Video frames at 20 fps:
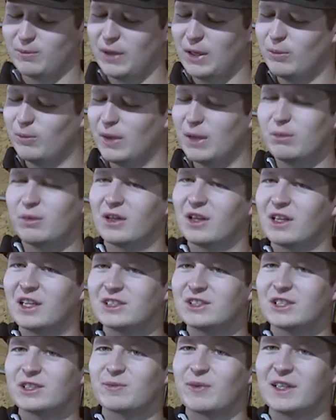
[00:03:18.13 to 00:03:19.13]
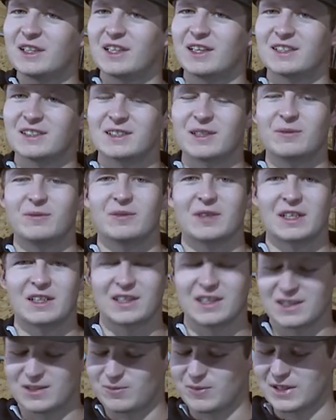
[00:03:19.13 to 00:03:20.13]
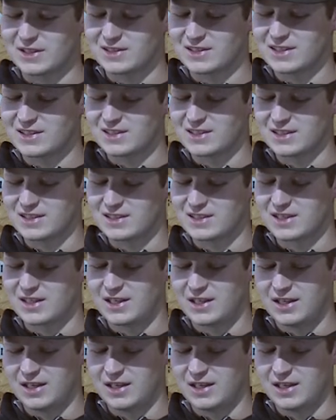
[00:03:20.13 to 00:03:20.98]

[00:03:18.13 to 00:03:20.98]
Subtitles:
maybe they'll let you spend it on something like this because this is,